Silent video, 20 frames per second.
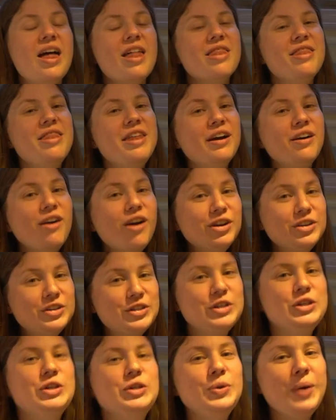There are
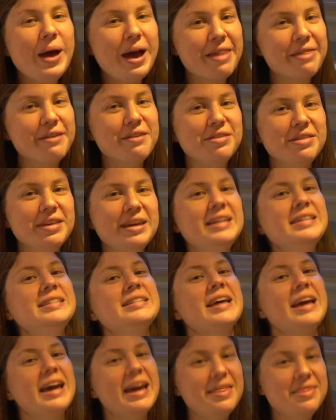2 other things
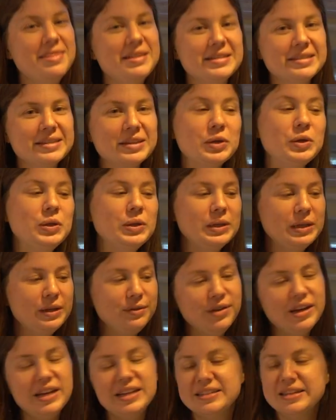in this little
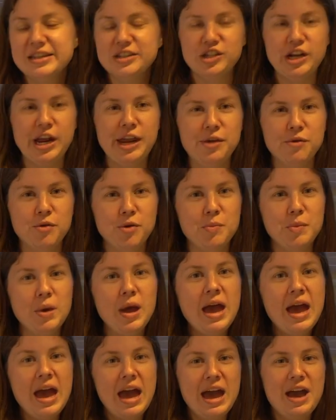living / dining room
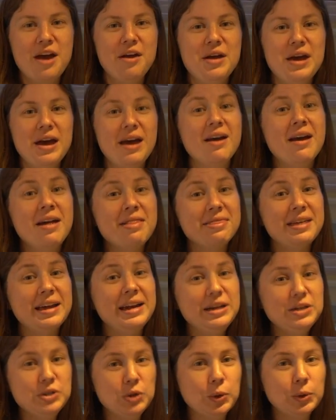area that
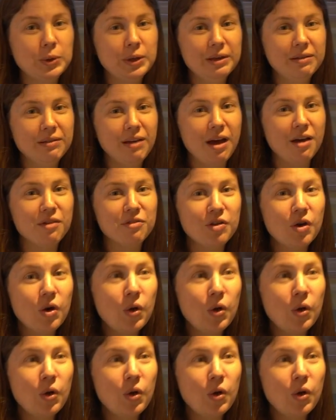I totally love.